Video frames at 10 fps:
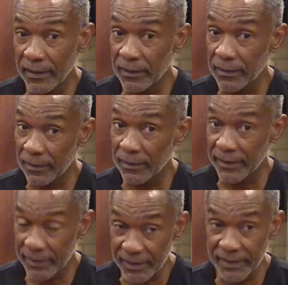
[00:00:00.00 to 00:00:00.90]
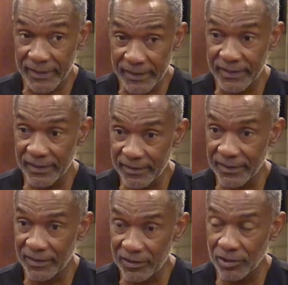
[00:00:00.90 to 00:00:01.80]
People, there's
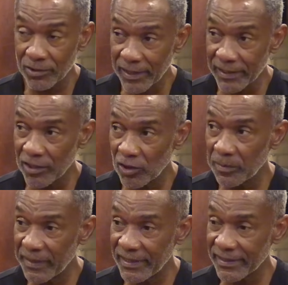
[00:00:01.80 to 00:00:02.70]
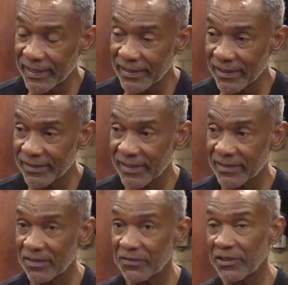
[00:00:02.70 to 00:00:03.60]
a crowd and cowbells and lots of
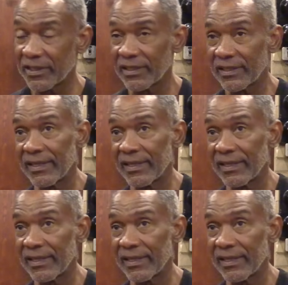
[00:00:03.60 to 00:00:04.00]
stuff going on.